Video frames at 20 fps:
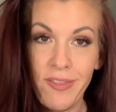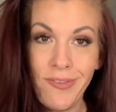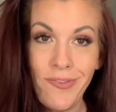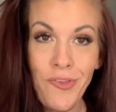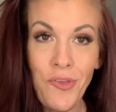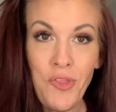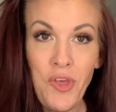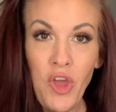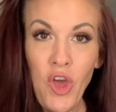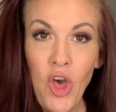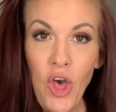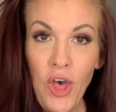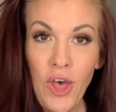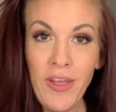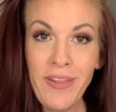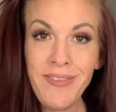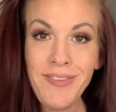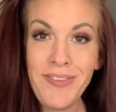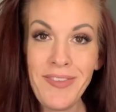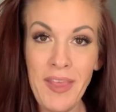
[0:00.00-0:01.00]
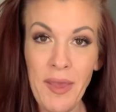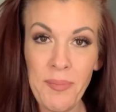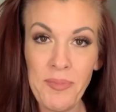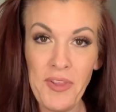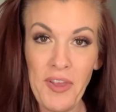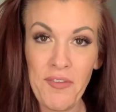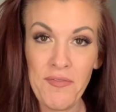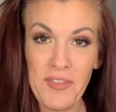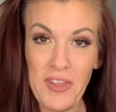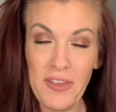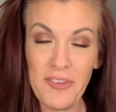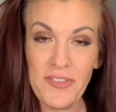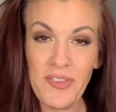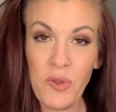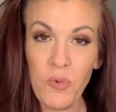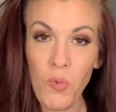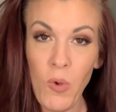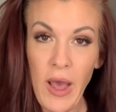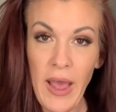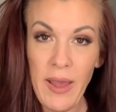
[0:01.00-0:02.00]
So the concept of this
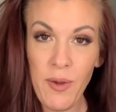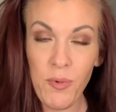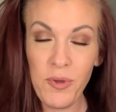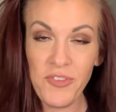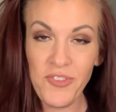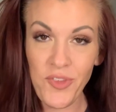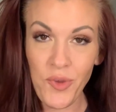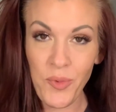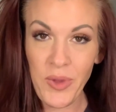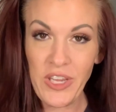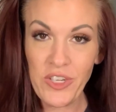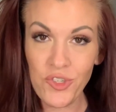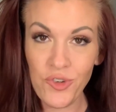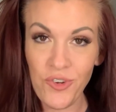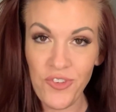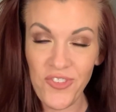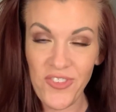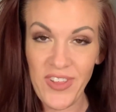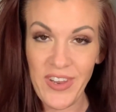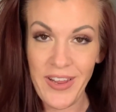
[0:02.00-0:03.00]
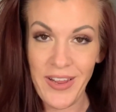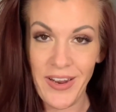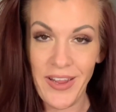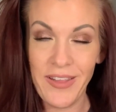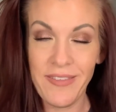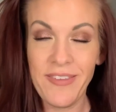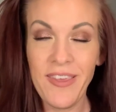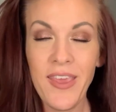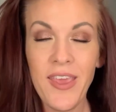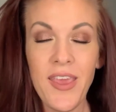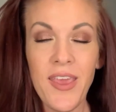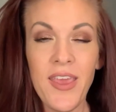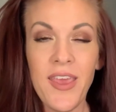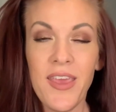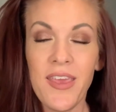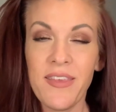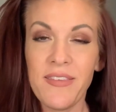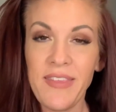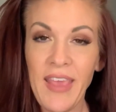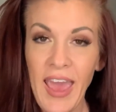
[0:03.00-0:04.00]
and why I was so interested in it
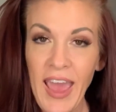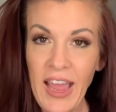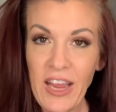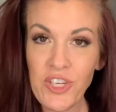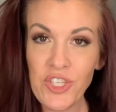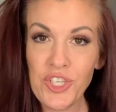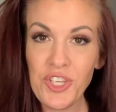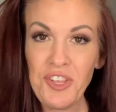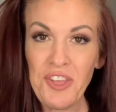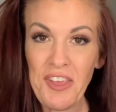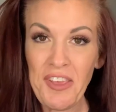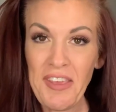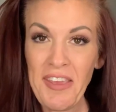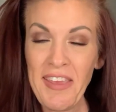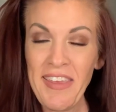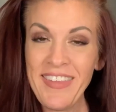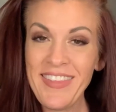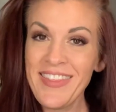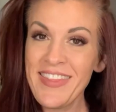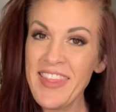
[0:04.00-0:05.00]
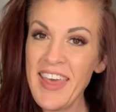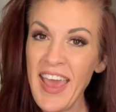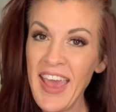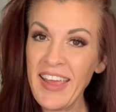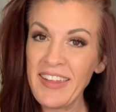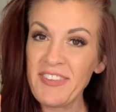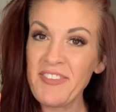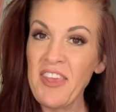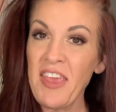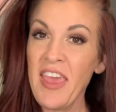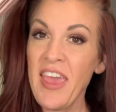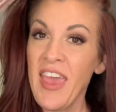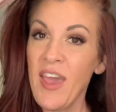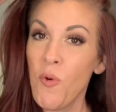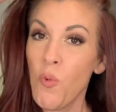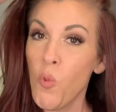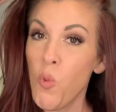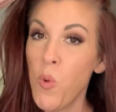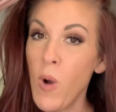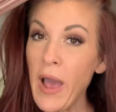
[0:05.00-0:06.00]
is actually that
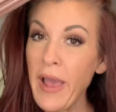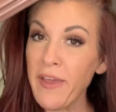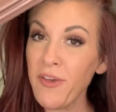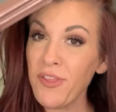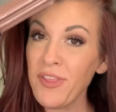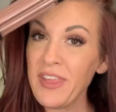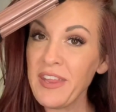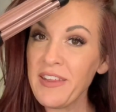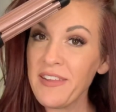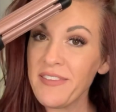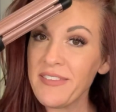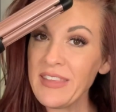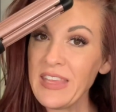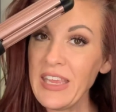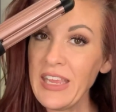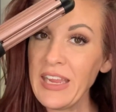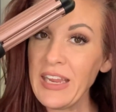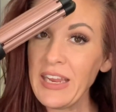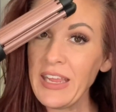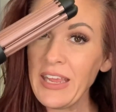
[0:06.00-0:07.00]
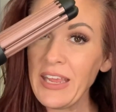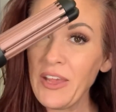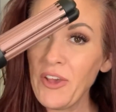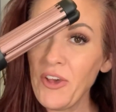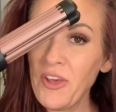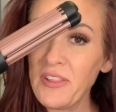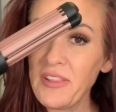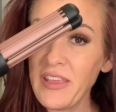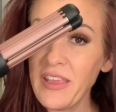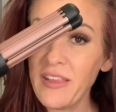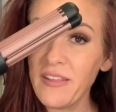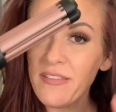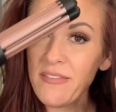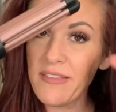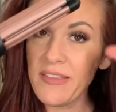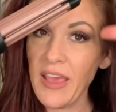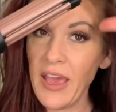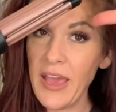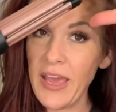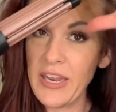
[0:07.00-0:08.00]
while it is heating on the
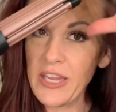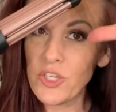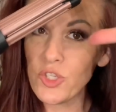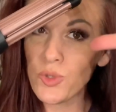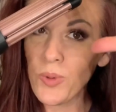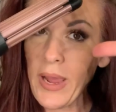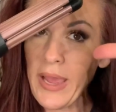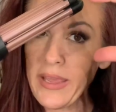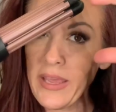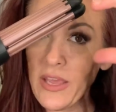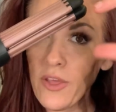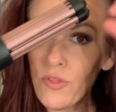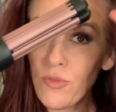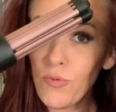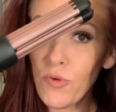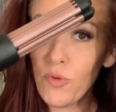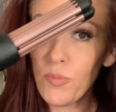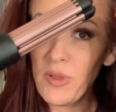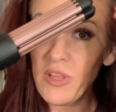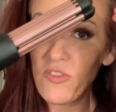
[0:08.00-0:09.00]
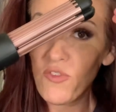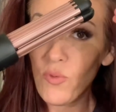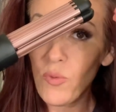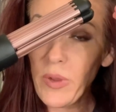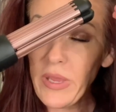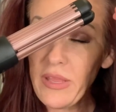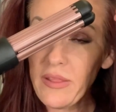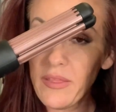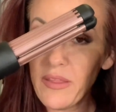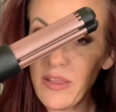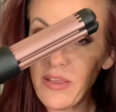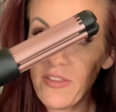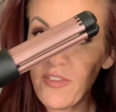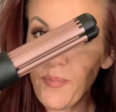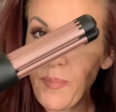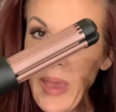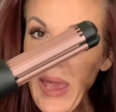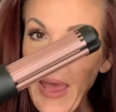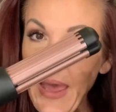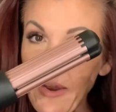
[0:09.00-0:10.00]
inside and dragging through between these
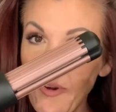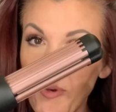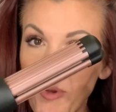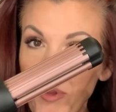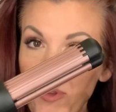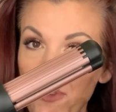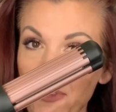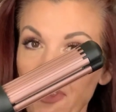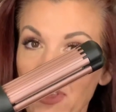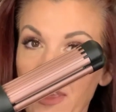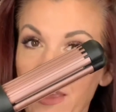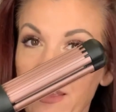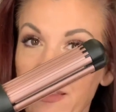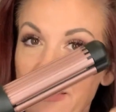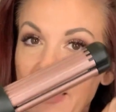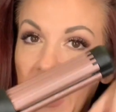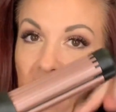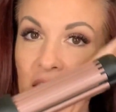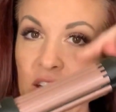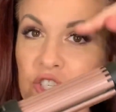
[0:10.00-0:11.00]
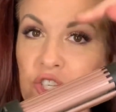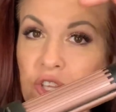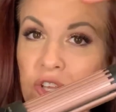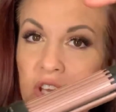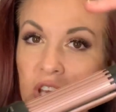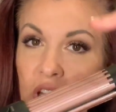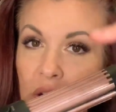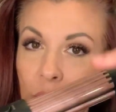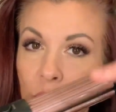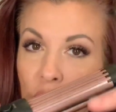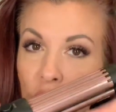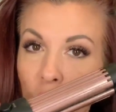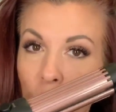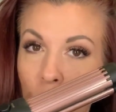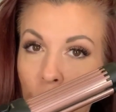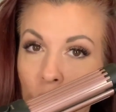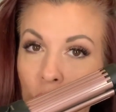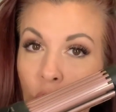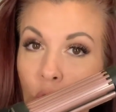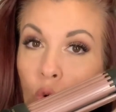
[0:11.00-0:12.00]
paddles, it's actually going to
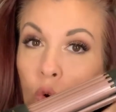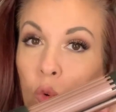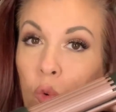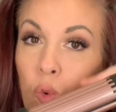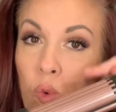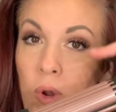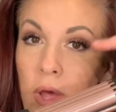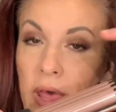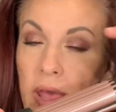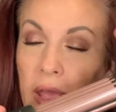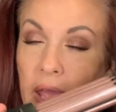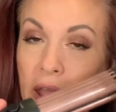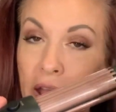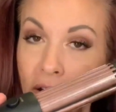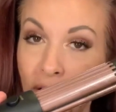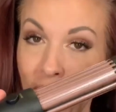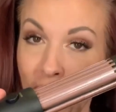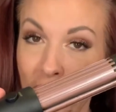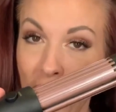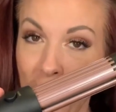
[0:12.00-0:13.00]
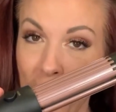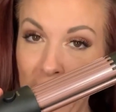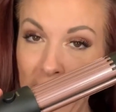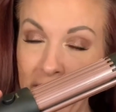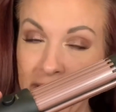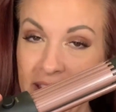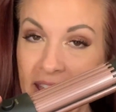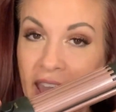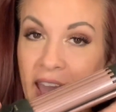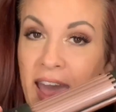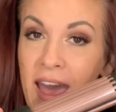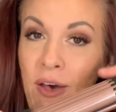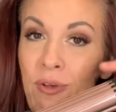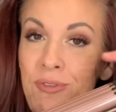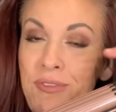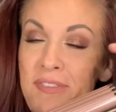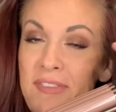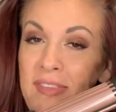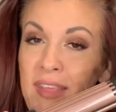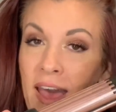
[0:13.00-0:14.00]
blow cooled air around the
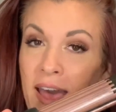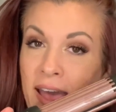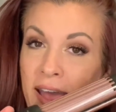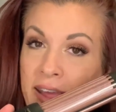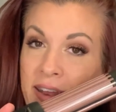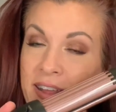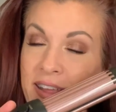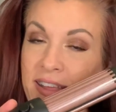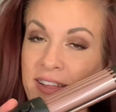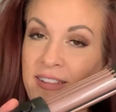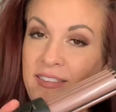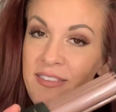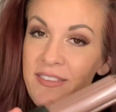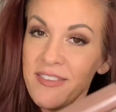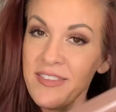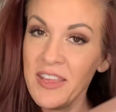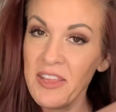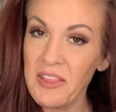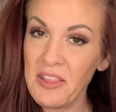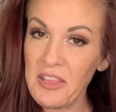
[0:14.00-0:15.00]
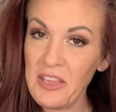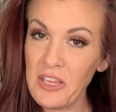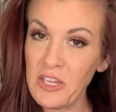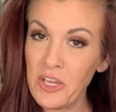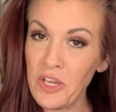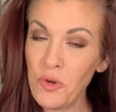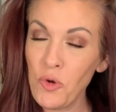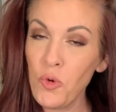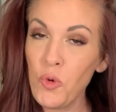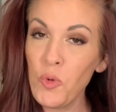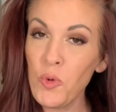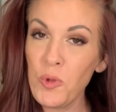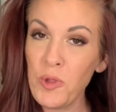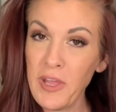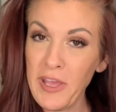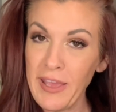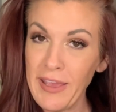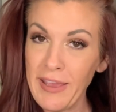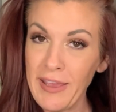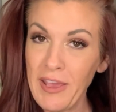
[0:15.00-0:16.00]
outside, instantly
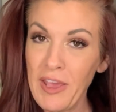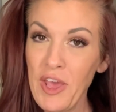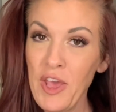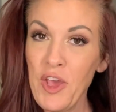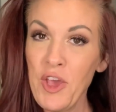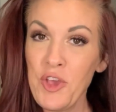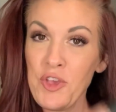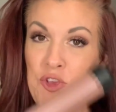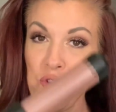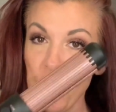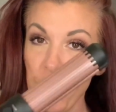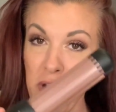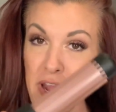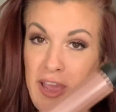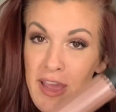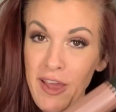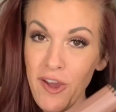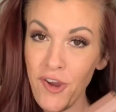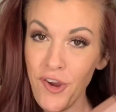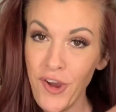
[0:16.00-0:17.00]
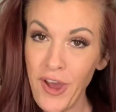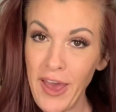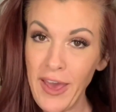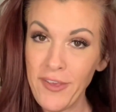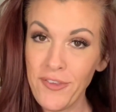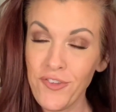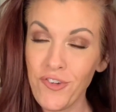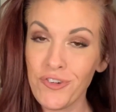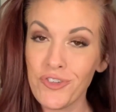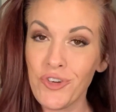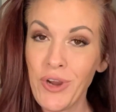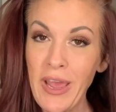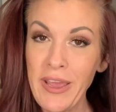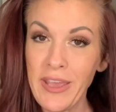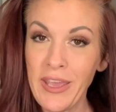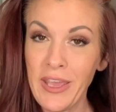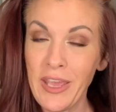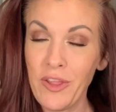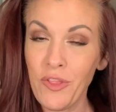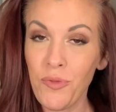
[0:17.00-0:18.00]
cooling your hair as you're
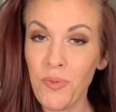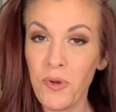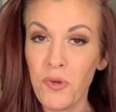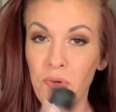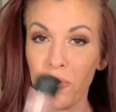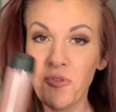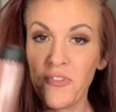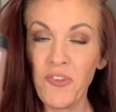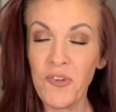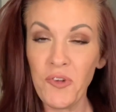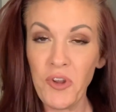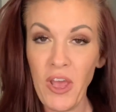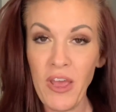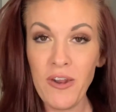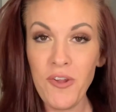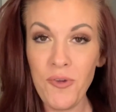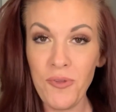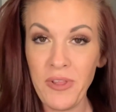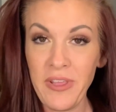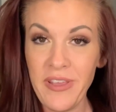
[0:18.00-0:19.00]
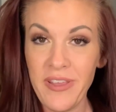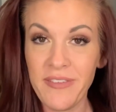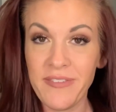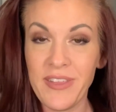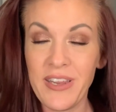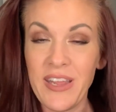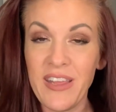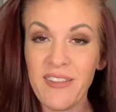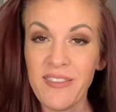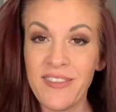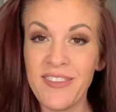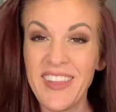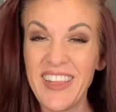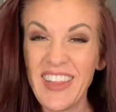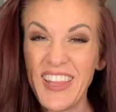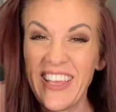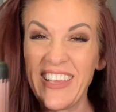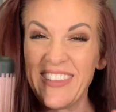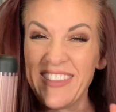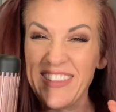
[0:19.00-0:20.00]
dragging it through. So not only is it
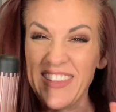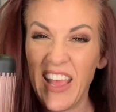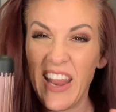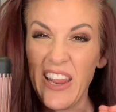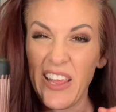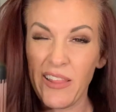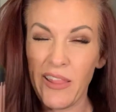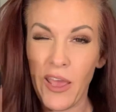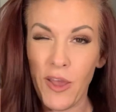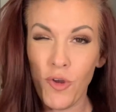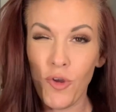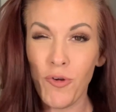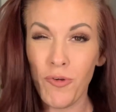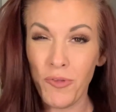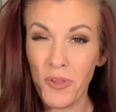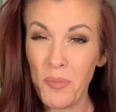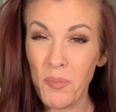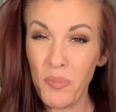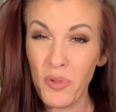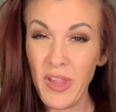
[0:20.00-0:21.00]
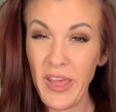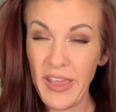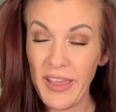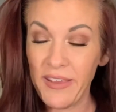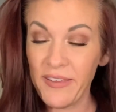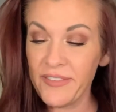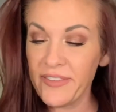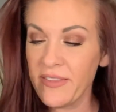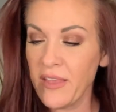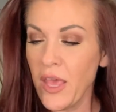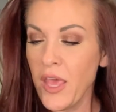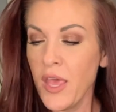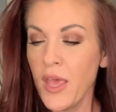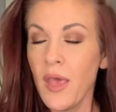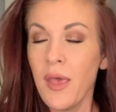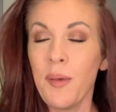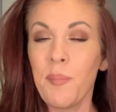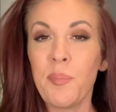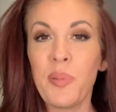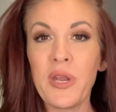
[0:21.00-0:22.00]
instantly setting that curl in place,
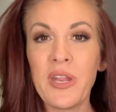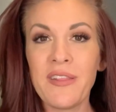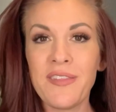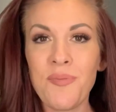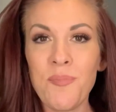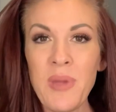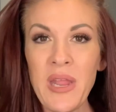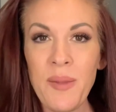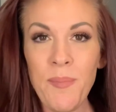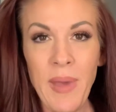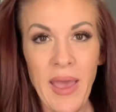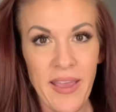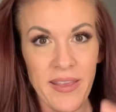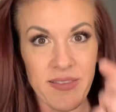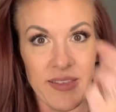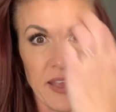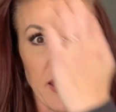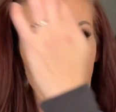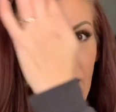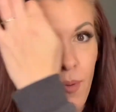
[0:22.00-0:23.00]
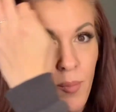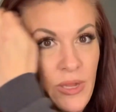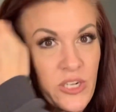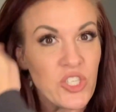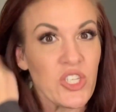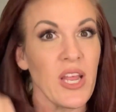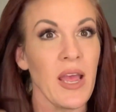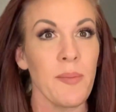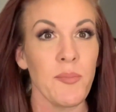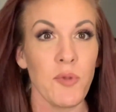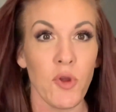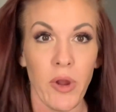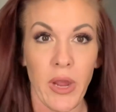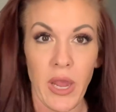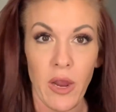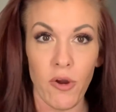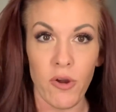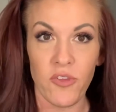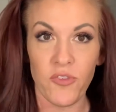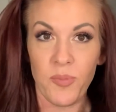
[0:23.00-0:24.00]
but it's minimizing how much time your
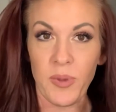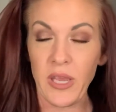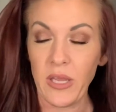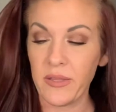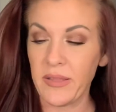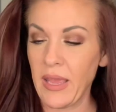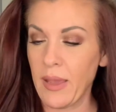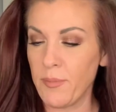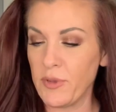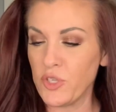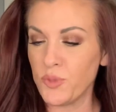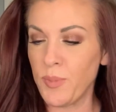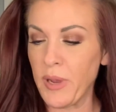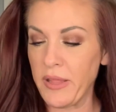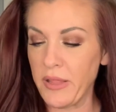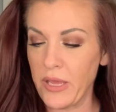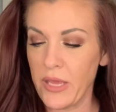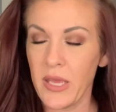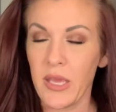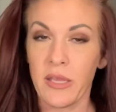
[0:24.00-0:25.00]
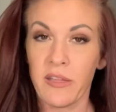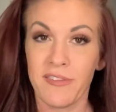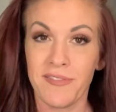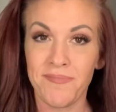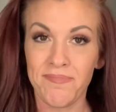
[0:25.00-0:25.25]
hair is being damaged by the heat.